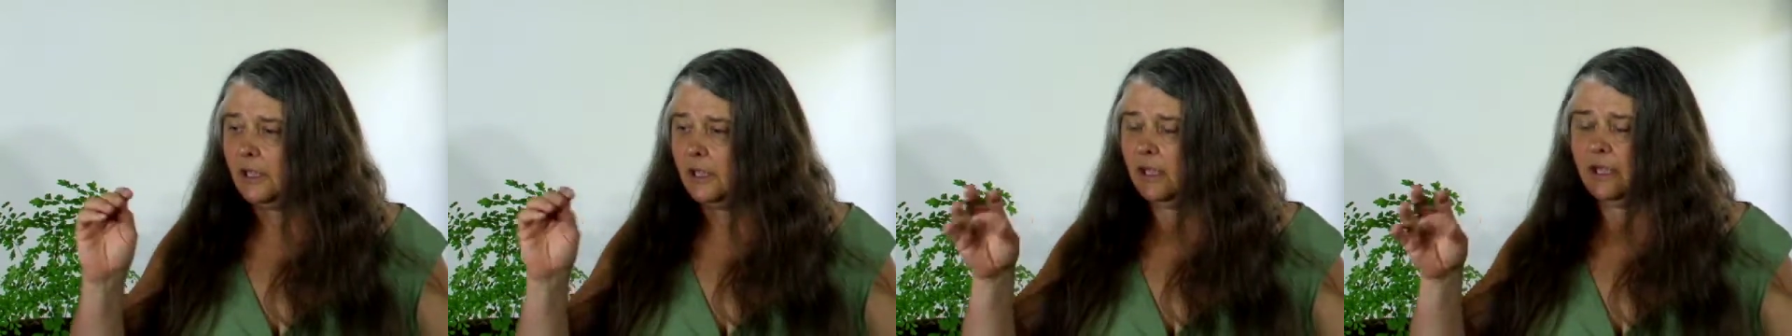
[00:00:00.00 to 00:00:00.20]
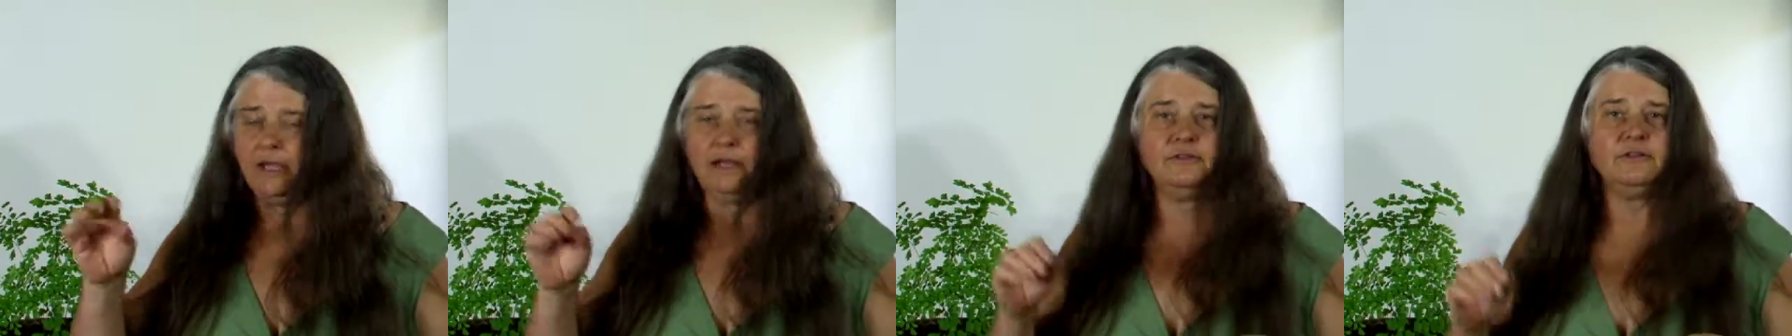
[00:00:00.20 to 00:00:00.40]

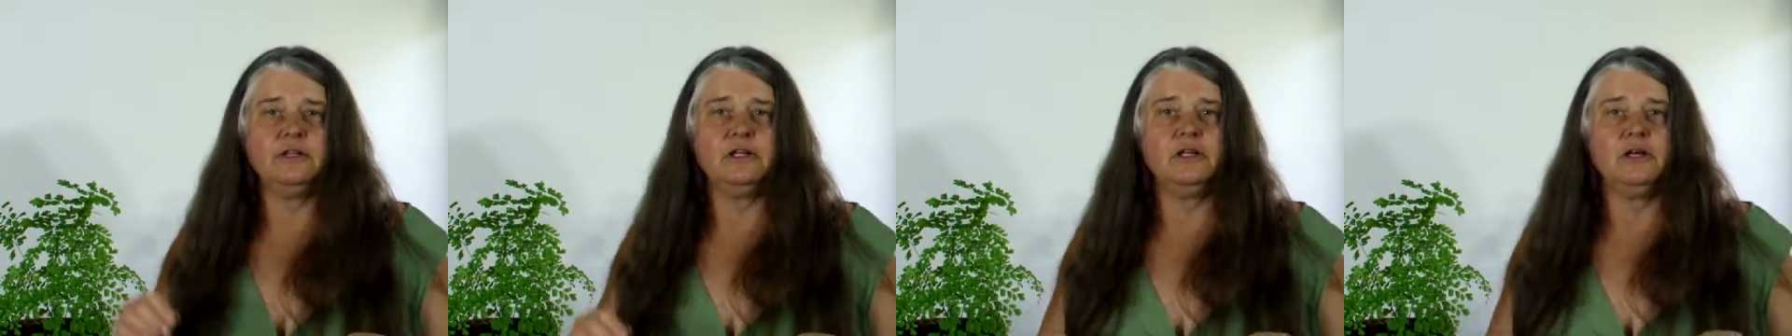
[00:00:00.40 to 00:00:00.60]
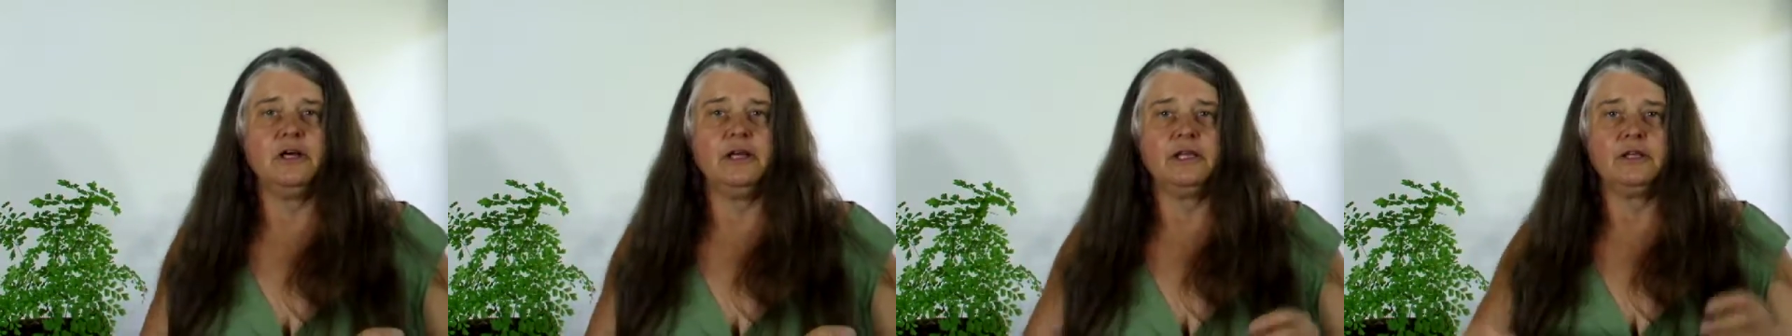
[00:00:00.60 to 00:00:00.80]
have a
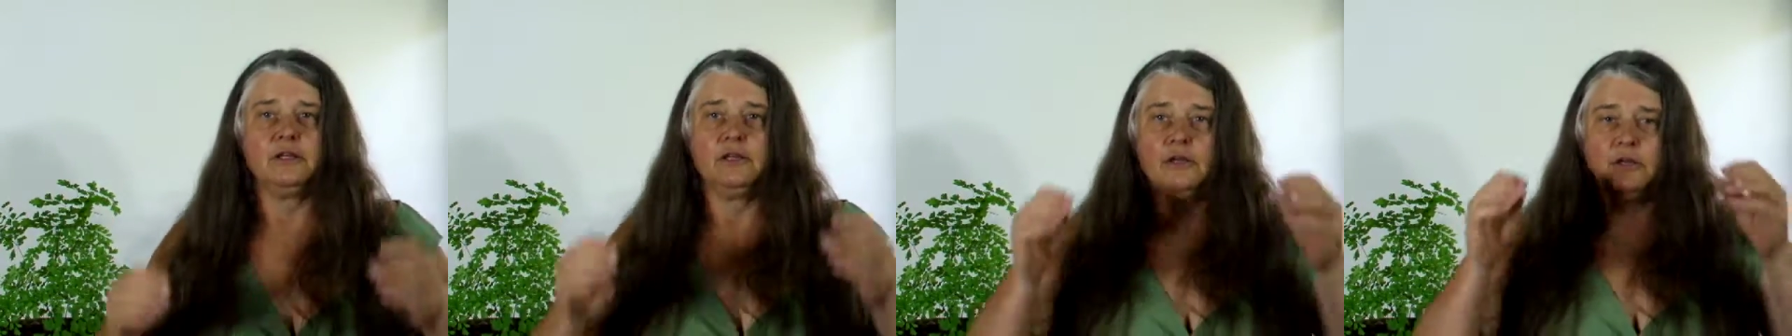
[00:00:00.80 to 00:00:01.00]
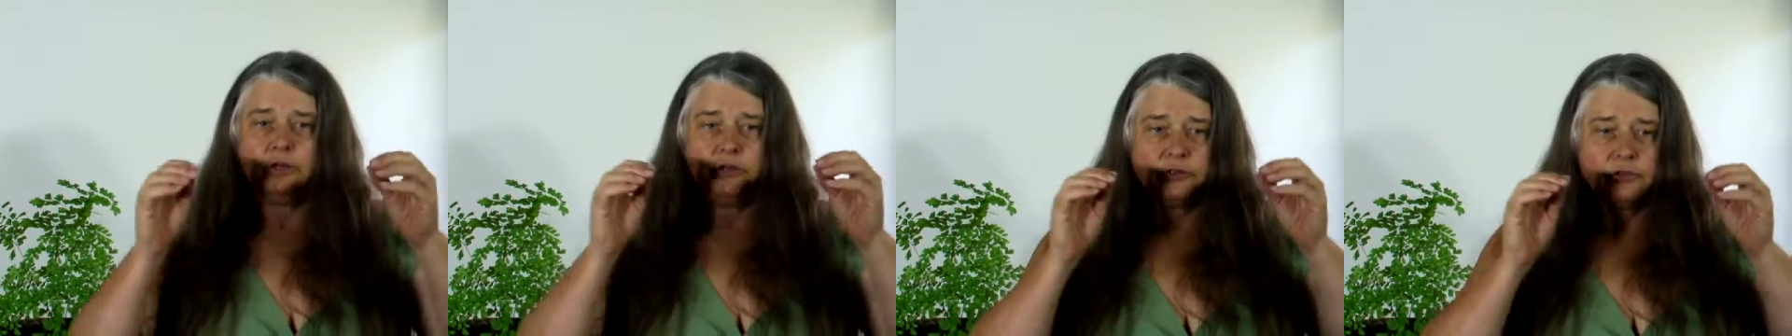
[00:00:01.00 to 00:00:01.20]
like,
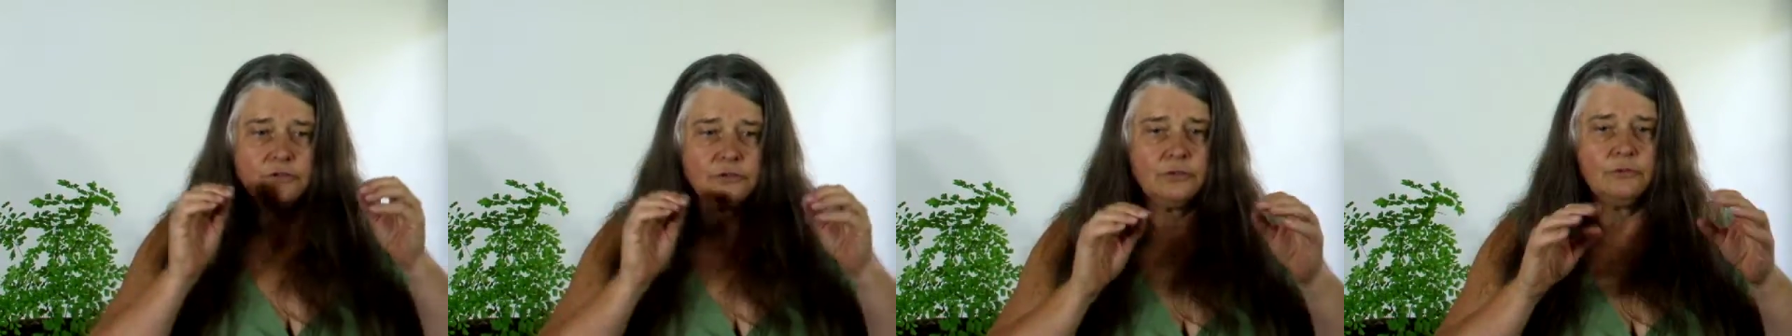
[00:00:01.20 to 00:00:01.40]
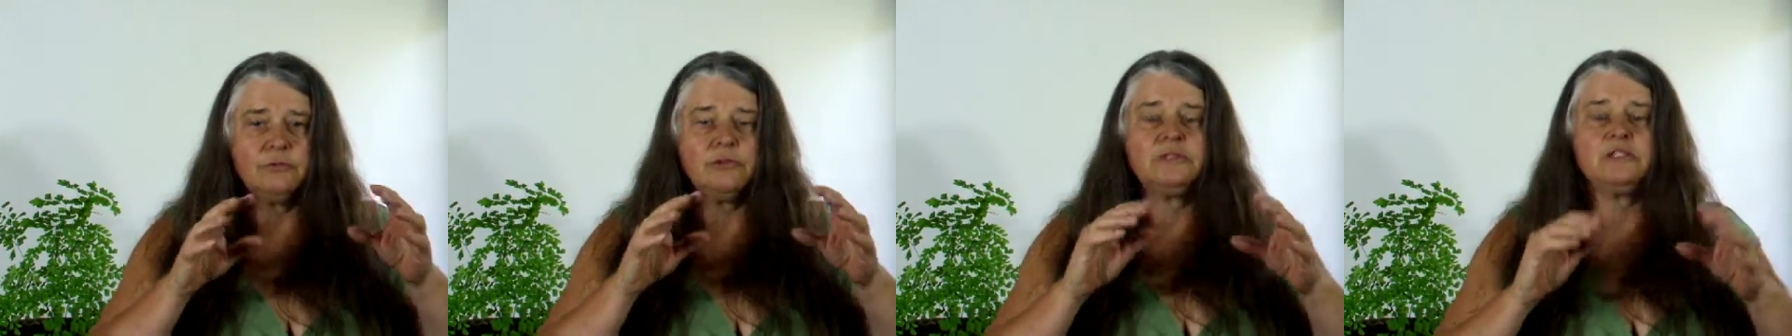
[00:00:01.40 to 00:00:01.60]

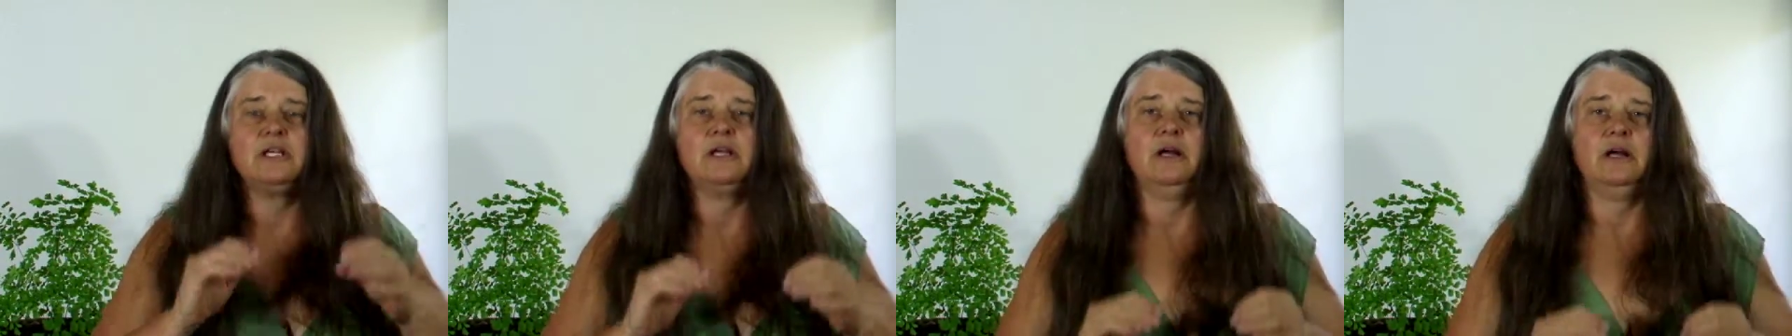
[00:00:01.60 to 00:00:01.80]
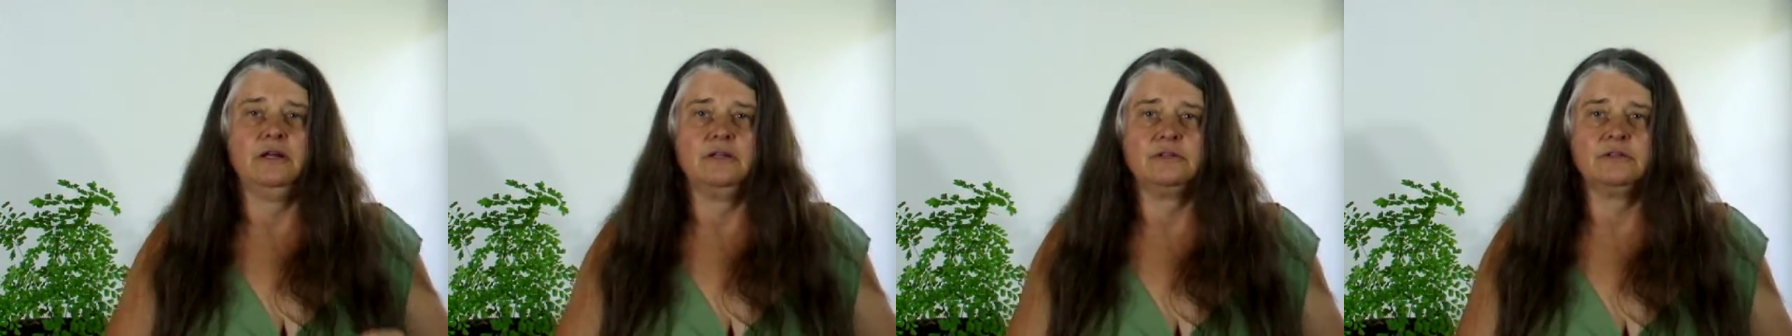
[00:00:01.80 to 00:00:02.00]
do a
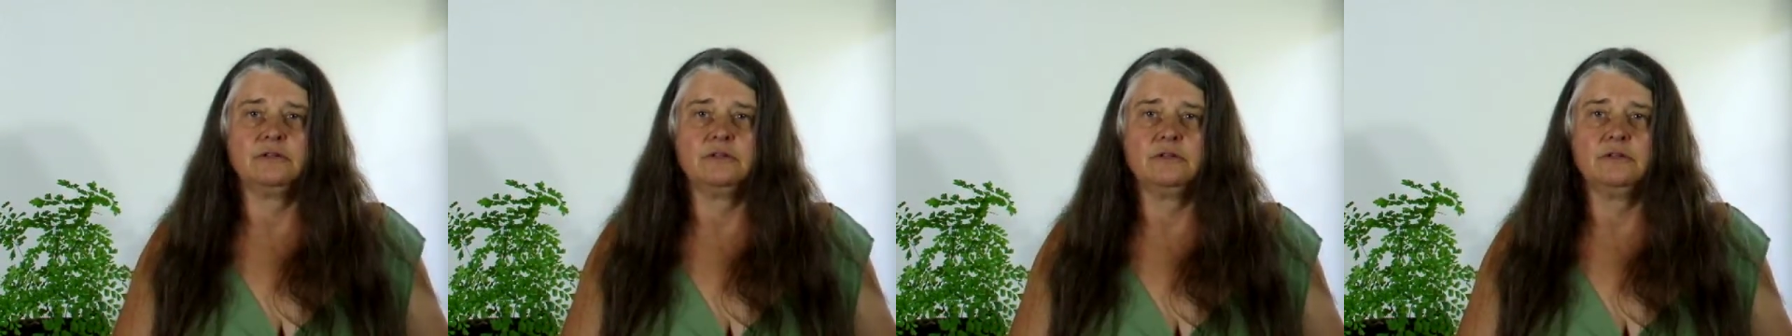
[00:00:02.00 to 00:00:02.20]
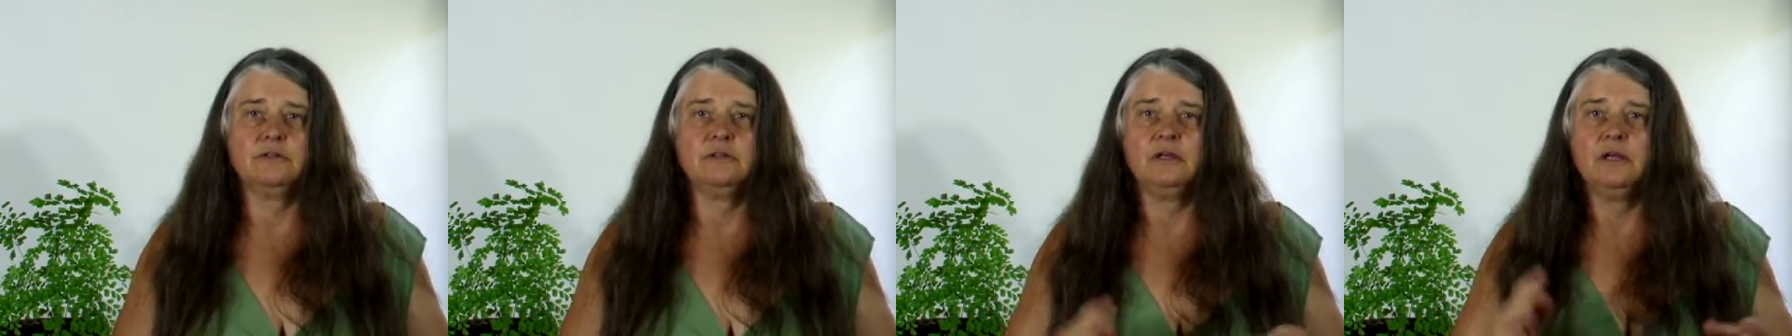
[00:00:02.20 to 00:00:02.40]
task.